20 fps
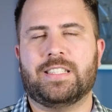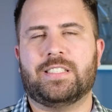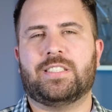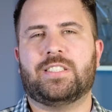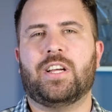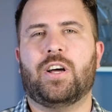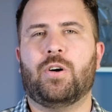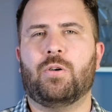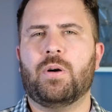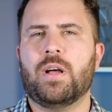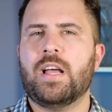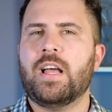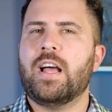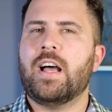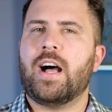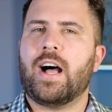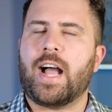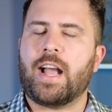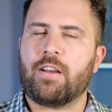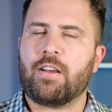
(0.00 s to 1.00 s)
So
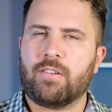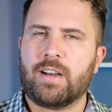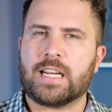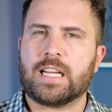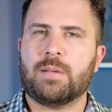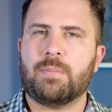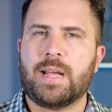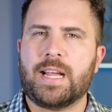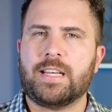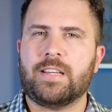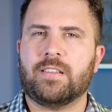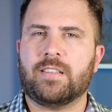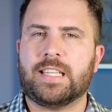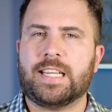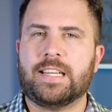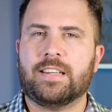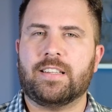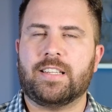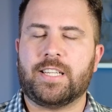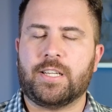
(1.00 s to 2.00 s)
I would recommend you
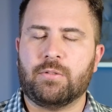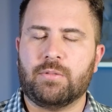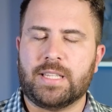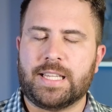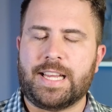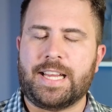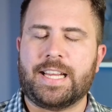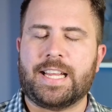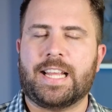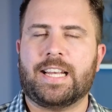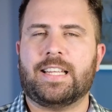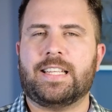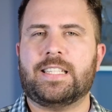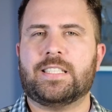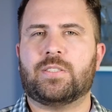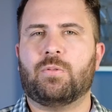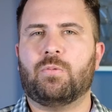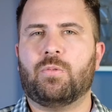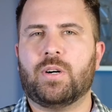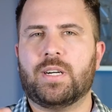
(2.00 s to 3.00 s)
link at least
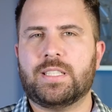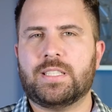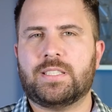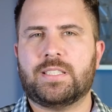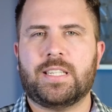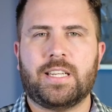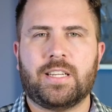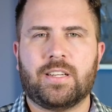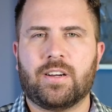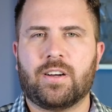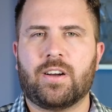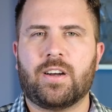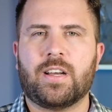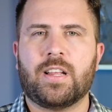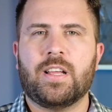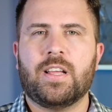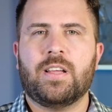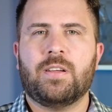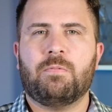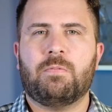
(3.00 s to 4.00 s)
one Citi card
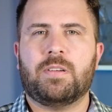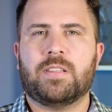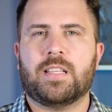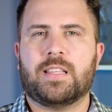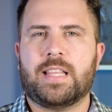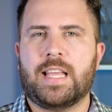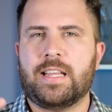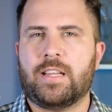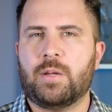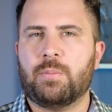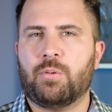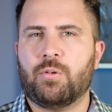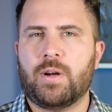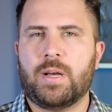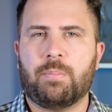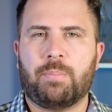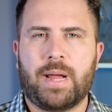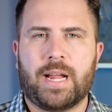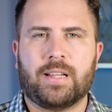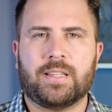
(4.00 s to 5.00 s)
with a thank you
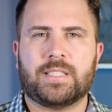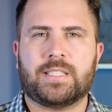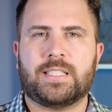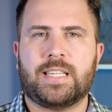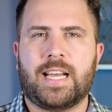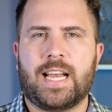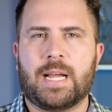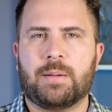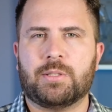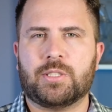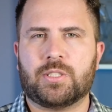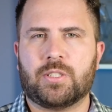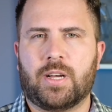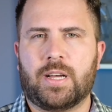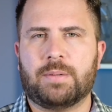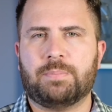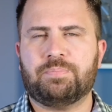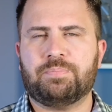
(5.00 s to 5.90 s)
point balance to Amazon